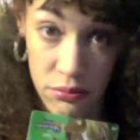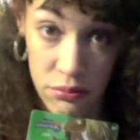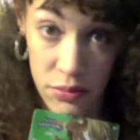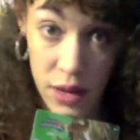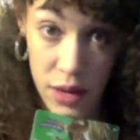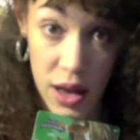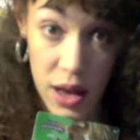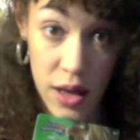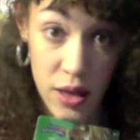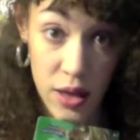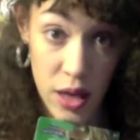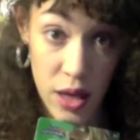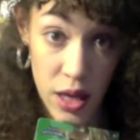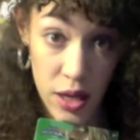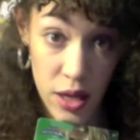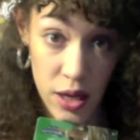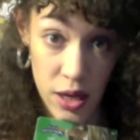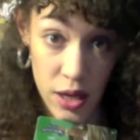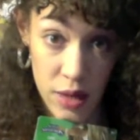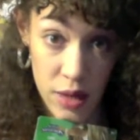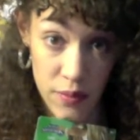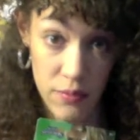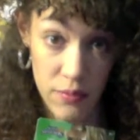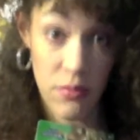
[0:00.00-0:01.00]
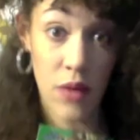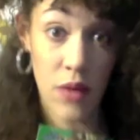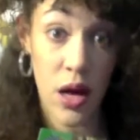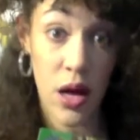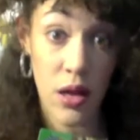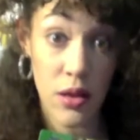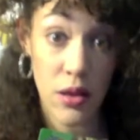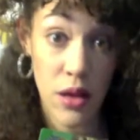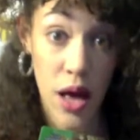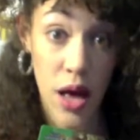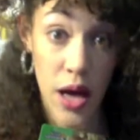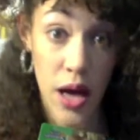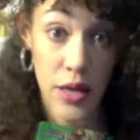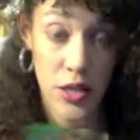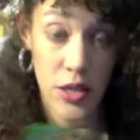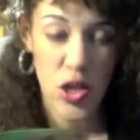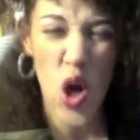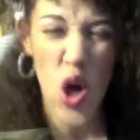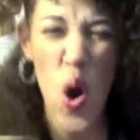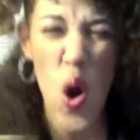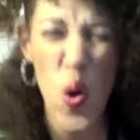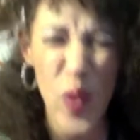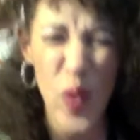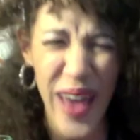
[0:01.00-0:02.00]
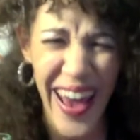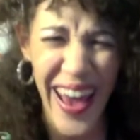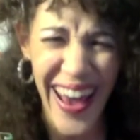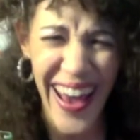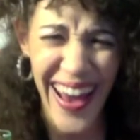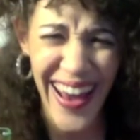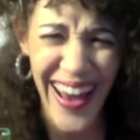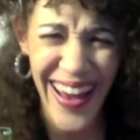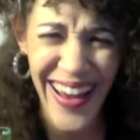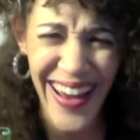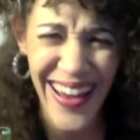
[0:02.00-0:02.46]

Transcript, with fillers: I like him a lot, okay?